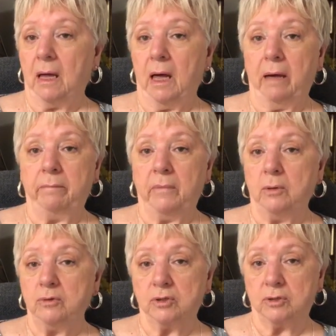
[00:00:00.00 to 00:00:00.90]

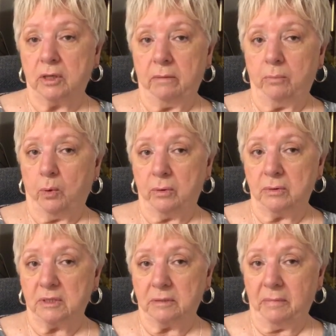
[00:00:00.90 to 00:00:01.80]
utmost
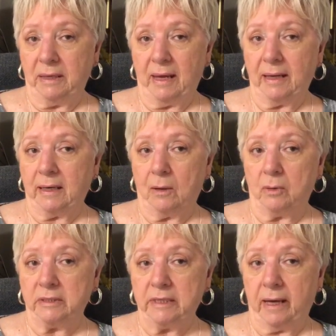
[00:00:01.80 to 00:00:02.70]
importance to me, that I get
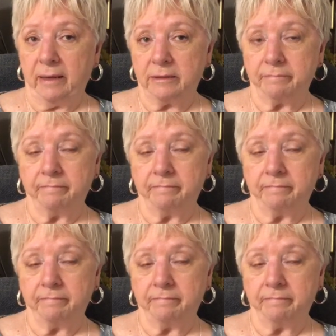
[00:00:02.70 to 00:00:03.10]
on a diet.